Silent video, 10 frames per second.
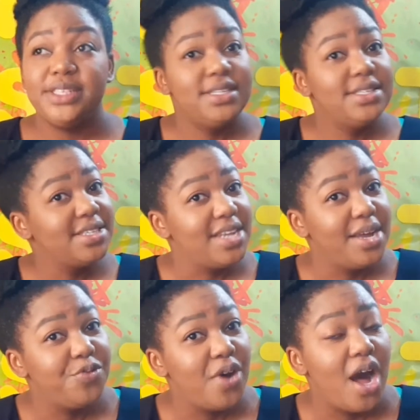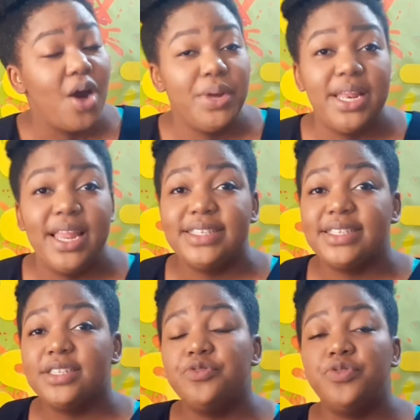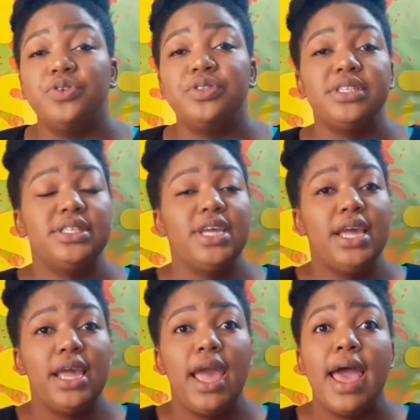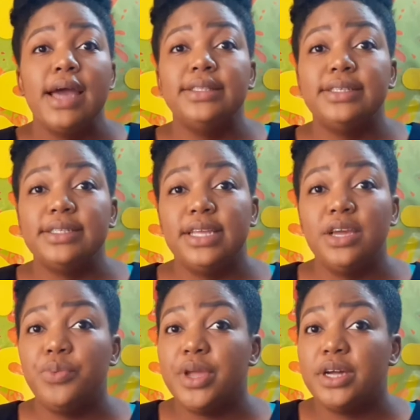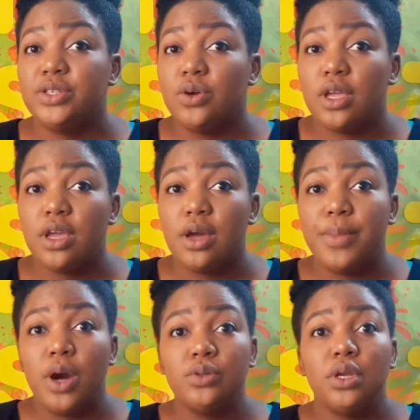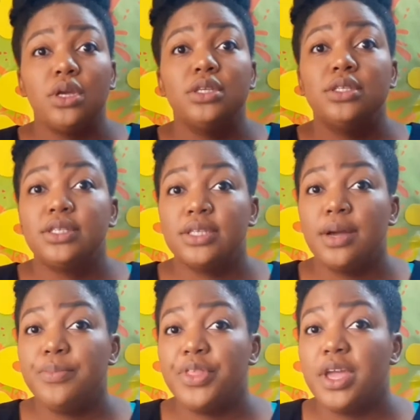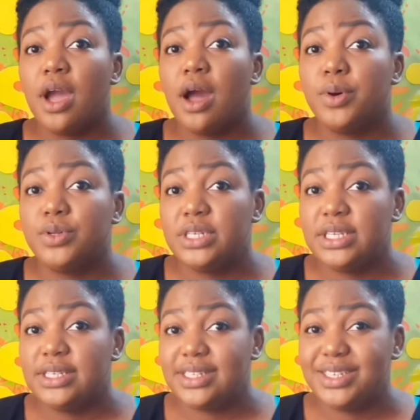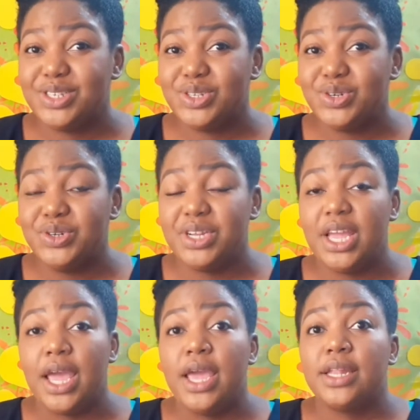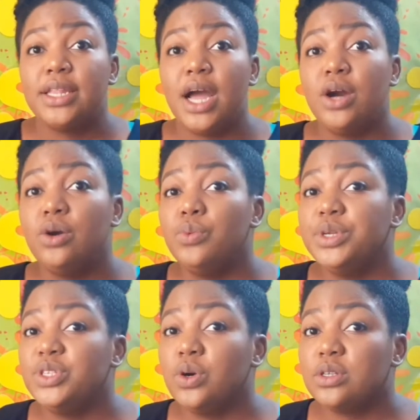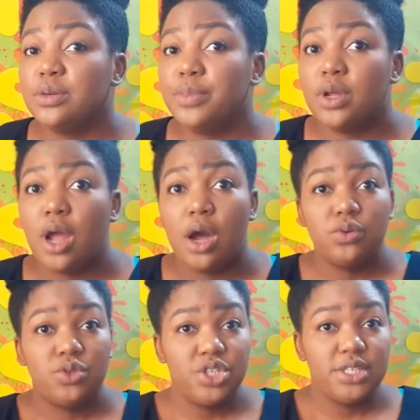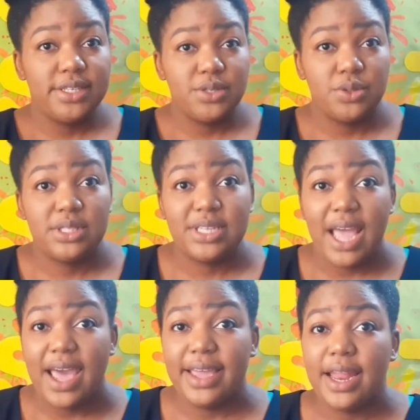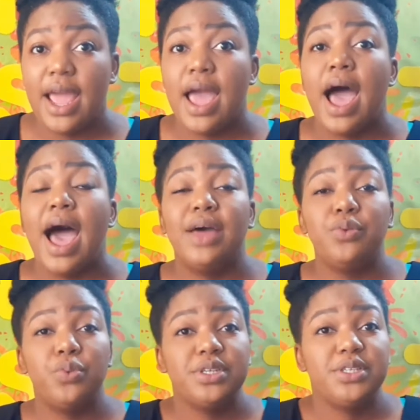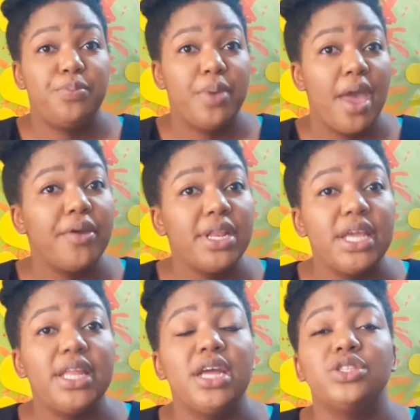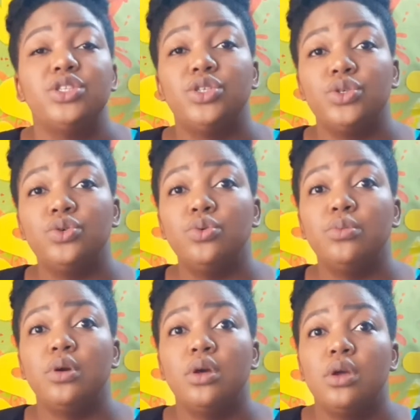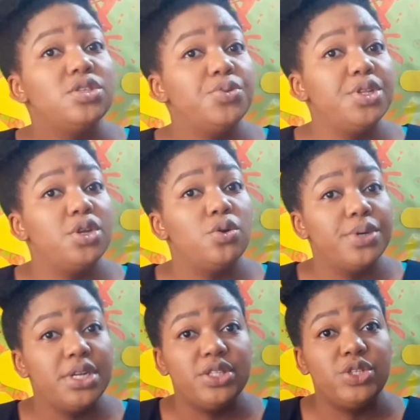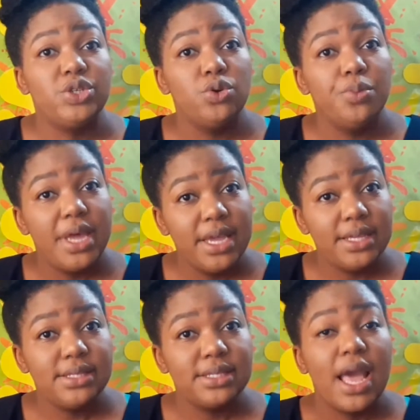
it's time for our lesson for today. And today we are talking about something about the Easter story. Now, we talked about how Jesus died and was buried in a tomb. Do we know what a tomb is?